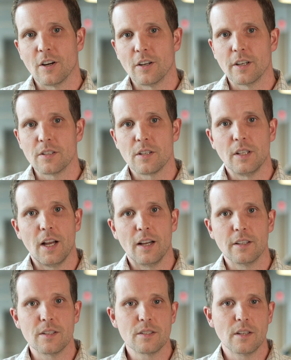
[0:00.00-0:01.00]
Cargas a
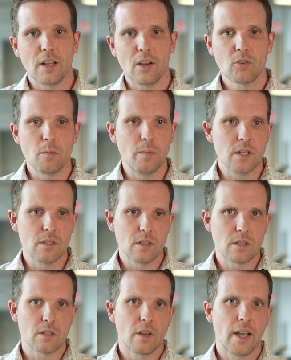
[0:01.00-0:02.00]
lot is that every
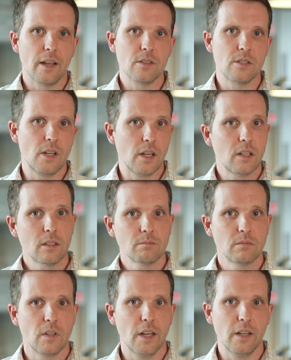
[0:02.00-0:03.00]
business has data
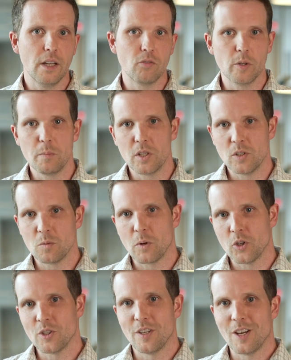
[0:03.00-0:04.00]
and every business
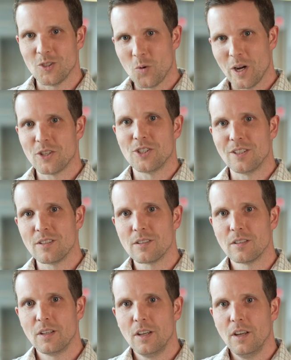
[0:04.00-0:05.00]
person has
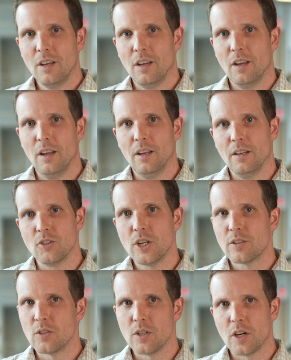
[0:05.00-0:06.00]
questions. And
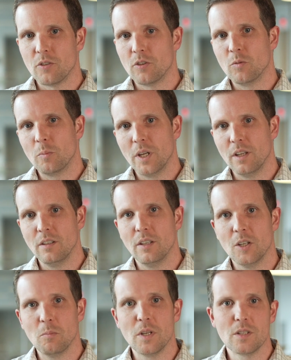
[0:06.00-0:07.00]
chances are if you've
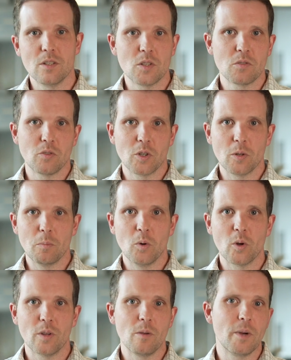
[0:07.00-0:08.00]
been in business for
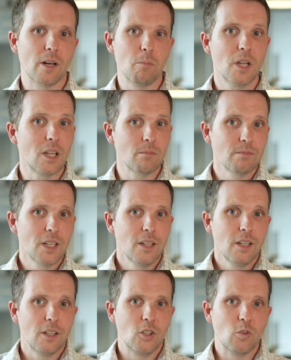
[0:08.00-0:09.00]
more than about a minute,
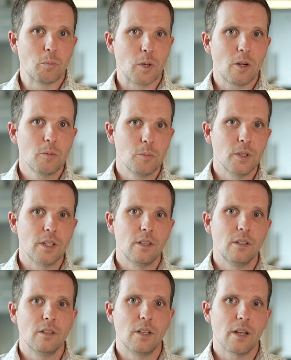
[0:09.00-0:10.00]
you've
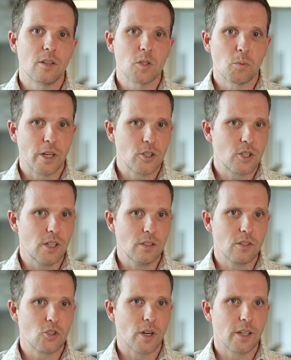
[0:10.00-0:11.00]
probably got a
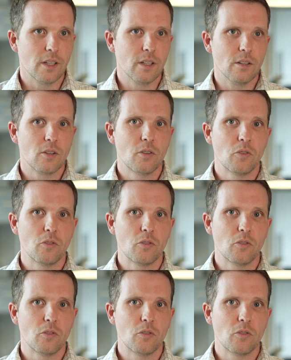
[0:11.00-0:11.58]
spreadsheet to try to